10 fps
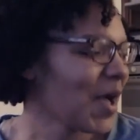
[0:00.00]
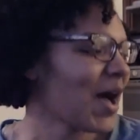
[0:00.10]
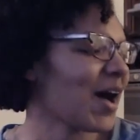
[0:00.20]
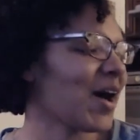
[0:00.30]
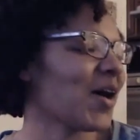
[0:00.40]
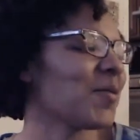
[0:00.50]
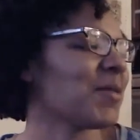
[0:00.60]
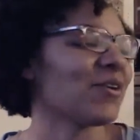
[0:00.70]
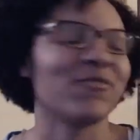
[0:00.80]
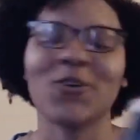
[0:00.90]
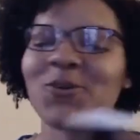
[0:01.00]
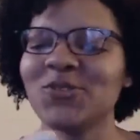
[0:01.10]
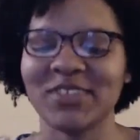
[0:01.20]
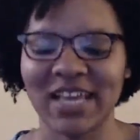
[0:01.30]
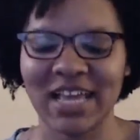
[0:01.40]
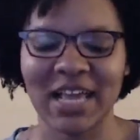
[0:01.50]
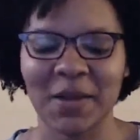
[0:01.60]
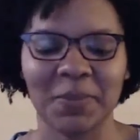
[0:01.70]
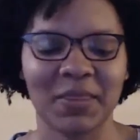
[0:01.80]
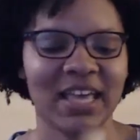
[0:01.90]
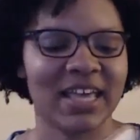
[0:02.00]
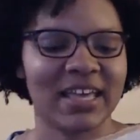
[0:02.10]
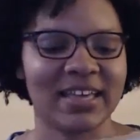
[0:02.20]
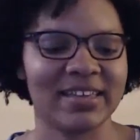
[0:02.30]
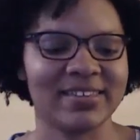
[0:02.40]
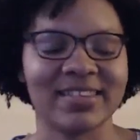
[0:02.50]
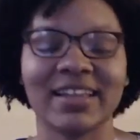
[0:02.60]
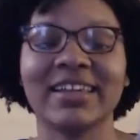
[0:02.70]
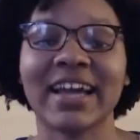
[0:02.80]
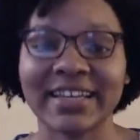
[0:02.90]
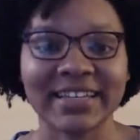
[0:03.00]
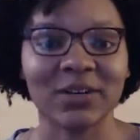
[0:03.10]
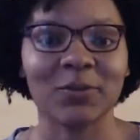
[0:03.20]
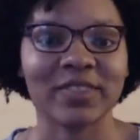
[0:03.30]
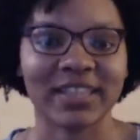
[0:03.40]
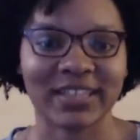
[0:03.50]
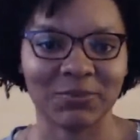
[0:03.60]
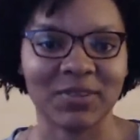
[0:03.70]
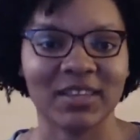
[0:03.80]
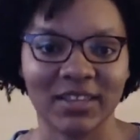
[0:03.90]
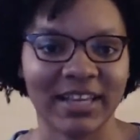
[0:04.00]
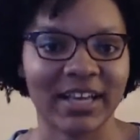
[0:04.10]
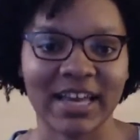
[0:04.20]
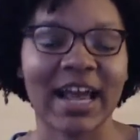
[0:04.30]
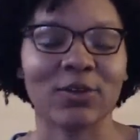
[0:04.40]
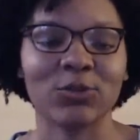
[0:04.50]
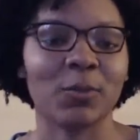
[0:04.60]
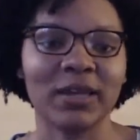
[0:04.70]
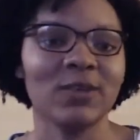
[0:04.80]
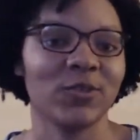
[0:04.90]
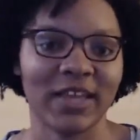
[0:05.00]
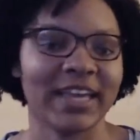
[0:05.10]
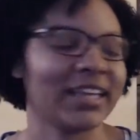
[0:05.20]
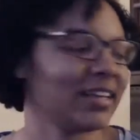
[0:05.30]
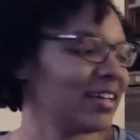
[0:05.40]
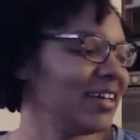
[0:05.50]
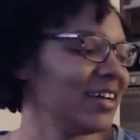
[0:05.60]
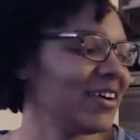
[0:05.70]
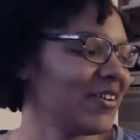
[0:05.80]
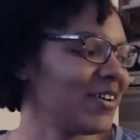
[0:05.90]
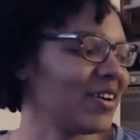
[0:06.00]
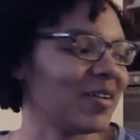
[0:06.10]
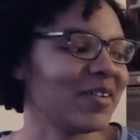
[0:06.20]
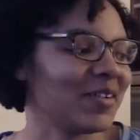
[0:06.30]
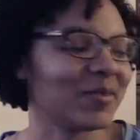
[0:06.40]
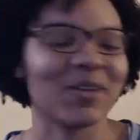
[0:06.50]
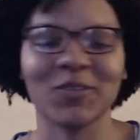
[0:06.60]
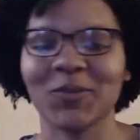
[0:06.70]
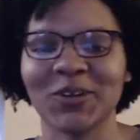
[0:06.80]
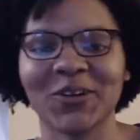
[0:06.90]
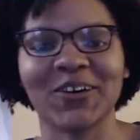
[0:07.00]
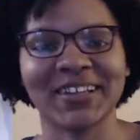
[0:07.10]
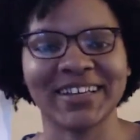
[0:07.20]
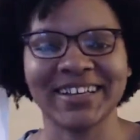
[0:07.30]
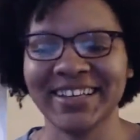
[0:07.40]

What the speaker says: My phone's name is Knight with like an actual medieval knight or whatever you want to call it.